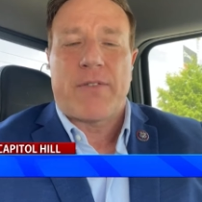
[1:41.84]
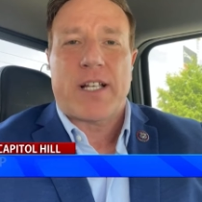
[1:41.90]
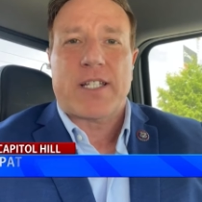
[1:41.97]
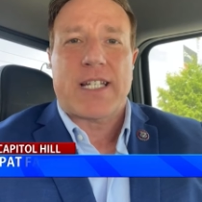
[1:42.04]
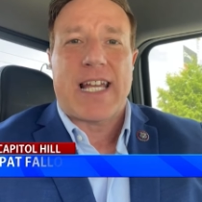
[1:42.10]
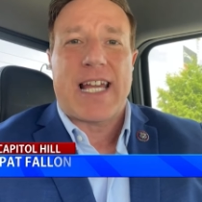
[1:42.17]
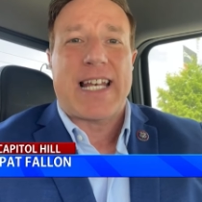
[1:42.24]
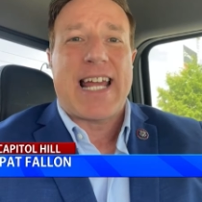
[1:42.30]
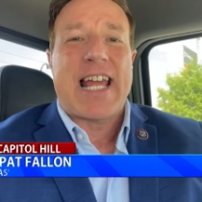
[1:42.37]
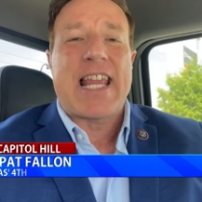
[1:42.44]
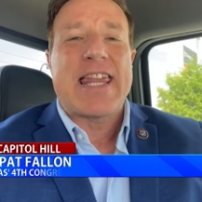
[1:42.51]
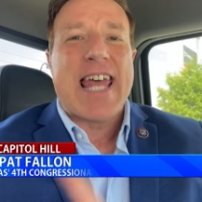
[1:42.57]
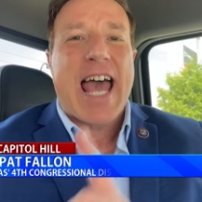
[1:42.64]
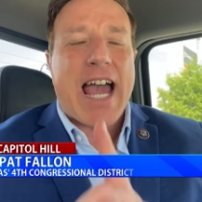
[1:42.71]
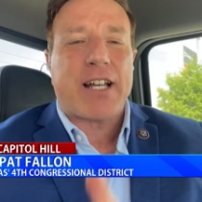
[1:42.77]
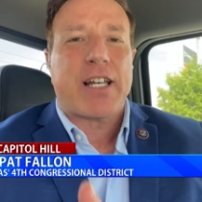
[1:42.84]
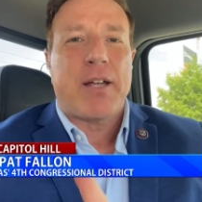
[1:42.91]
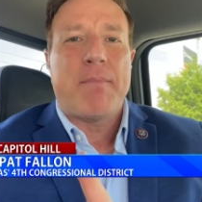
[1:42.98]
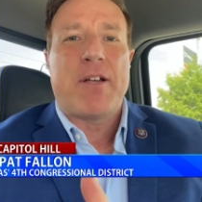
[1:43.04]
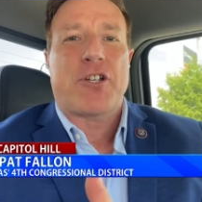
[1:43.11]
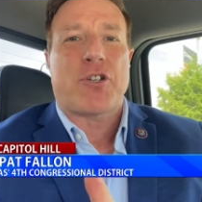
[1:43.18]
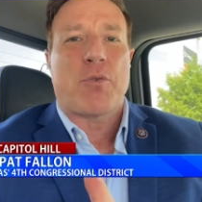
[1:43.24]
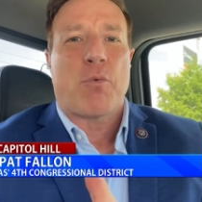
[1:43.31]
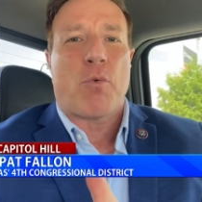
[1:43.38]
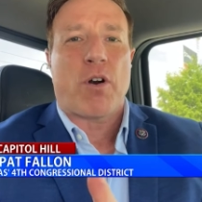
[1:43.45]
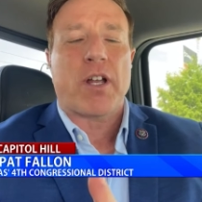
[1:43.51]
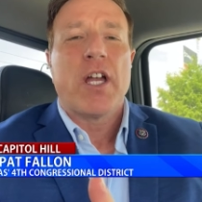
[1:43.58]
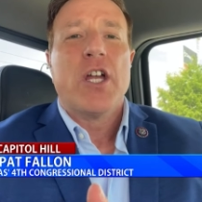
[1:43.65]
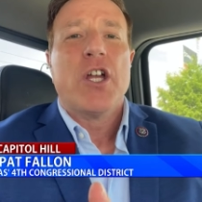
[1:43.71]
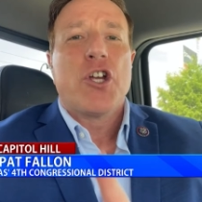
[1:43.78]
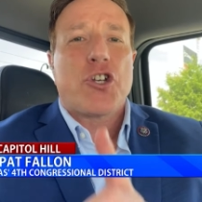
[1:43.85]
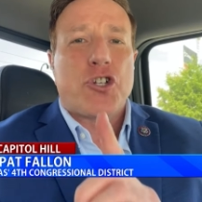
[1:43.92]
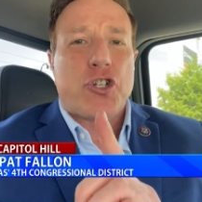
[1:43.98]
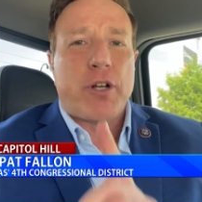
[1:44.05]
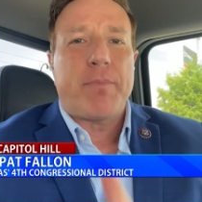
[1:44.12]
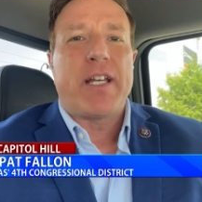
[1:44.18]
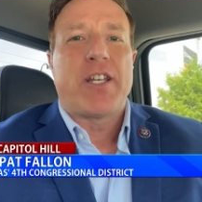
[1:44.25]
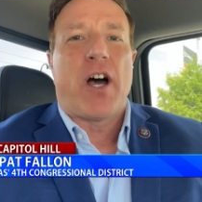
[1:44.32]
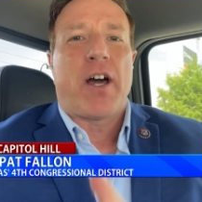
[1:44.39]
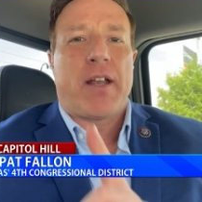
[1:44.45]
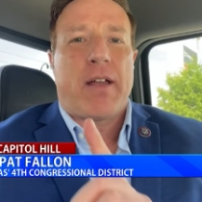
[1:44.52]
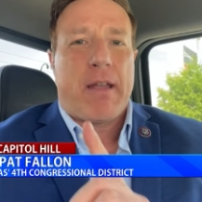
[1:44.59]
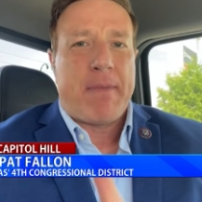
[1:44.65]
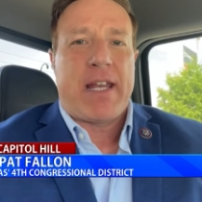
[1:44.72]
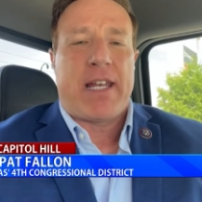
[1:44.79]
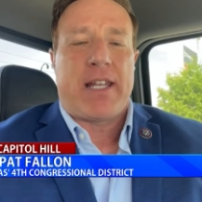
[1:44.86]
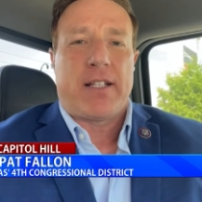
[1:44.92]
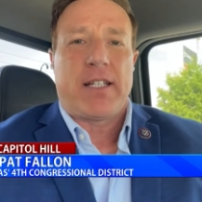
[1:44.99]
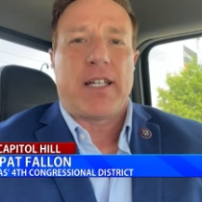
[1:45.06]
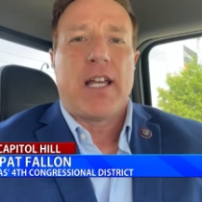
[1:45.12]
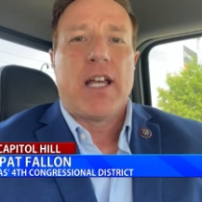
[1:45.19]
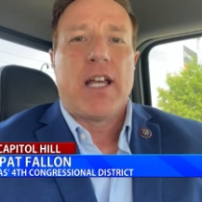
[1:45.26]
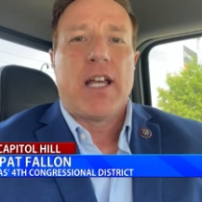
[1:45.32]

investigate it. And that commission work should be done immediately.